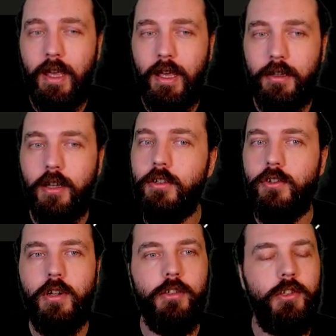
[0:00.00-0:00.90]
no, it's
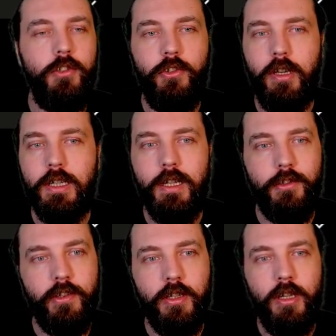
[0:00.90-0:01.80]
not. I was going to stay in S
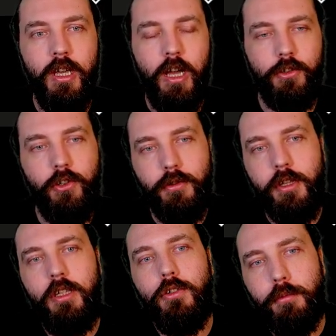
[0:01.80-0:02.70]
tier. I still
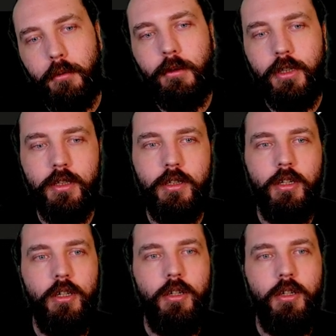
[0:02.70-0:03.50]
think it's probably